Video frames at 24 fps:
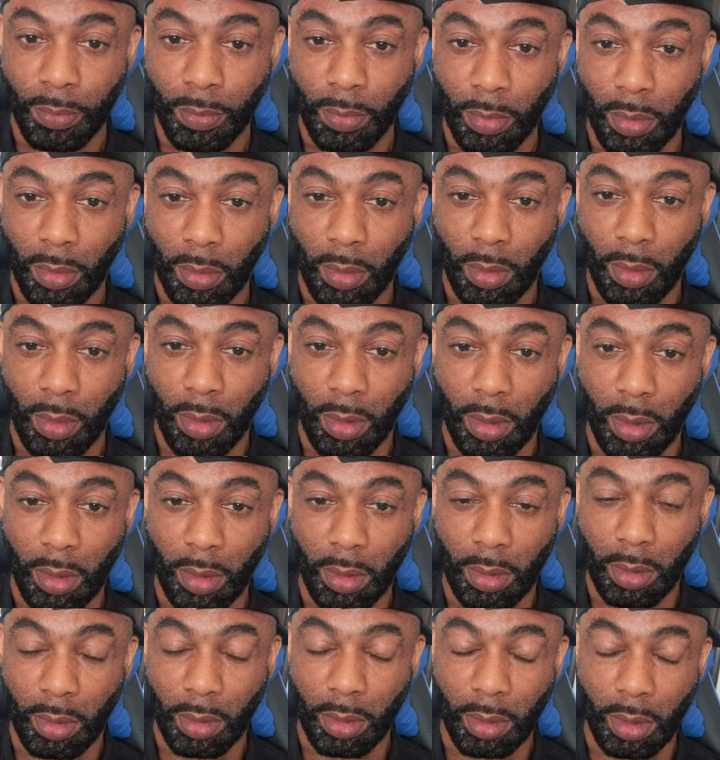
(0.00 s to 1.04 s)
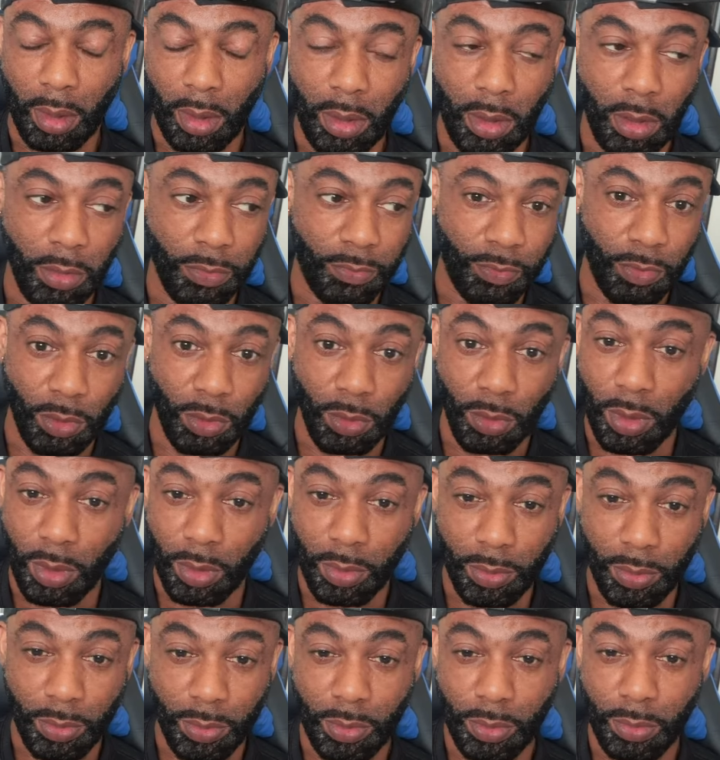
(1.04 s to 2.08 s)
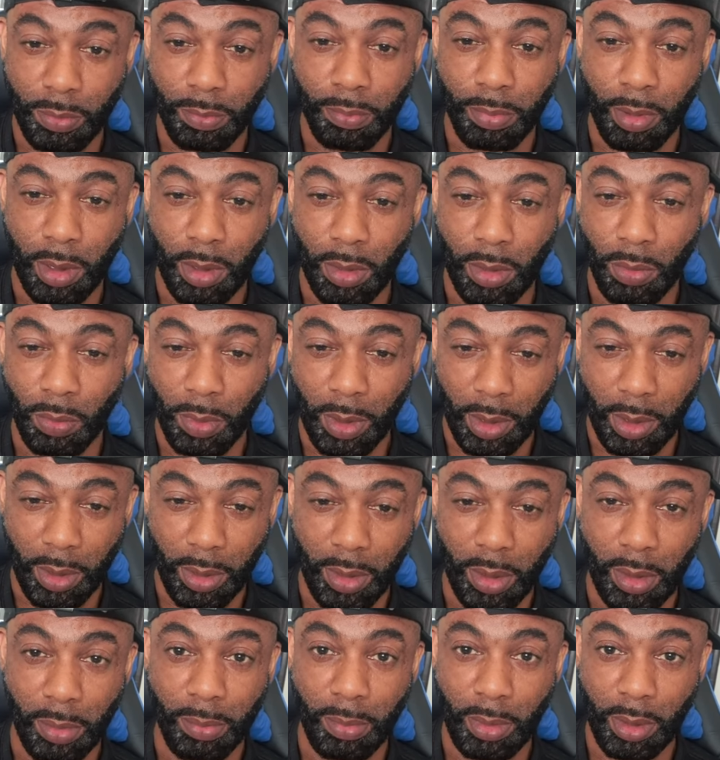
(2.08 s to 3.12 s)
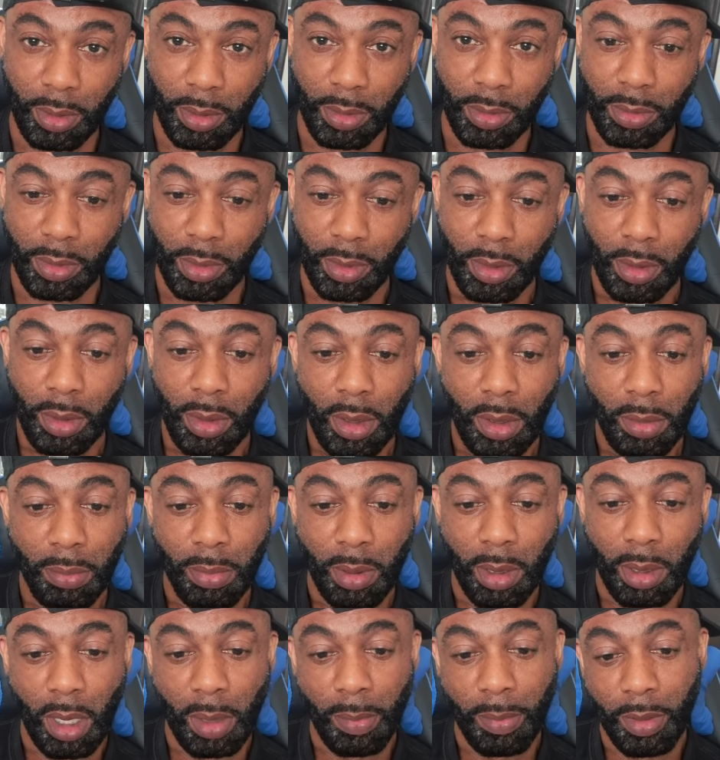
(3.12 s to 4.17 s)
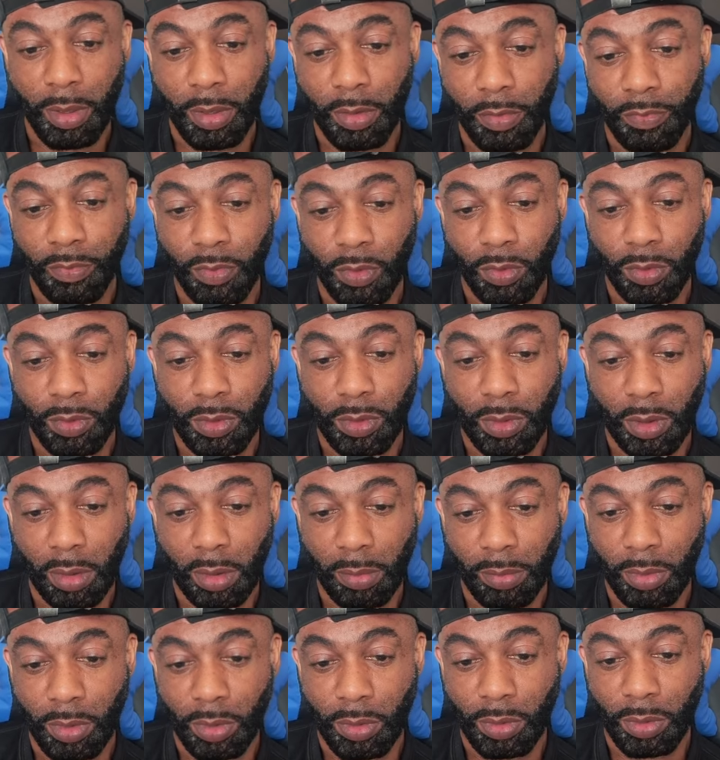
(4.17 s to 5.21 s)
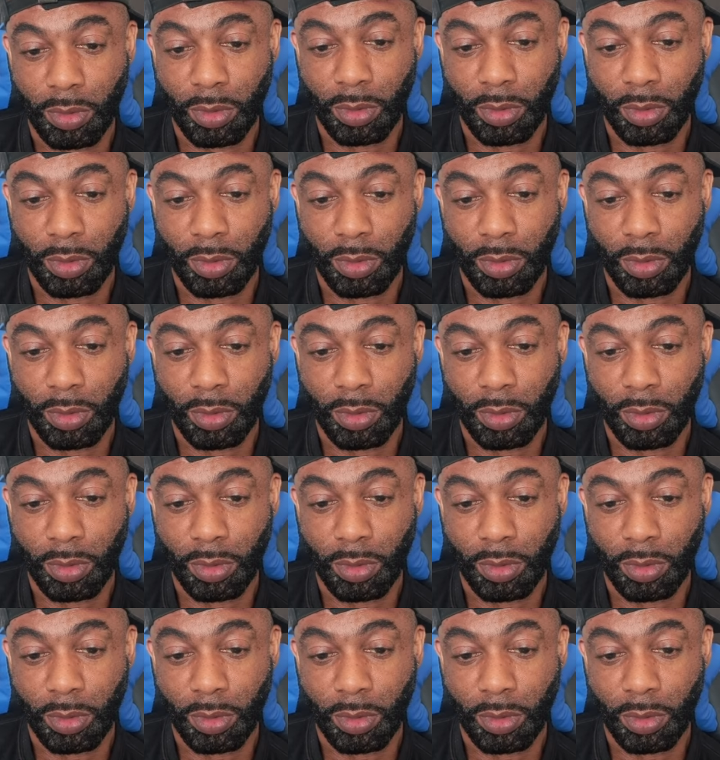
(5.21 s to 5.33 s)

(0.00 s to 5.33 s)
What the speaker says: And that, like, I've got a few goals, but one of them is becoming a full-time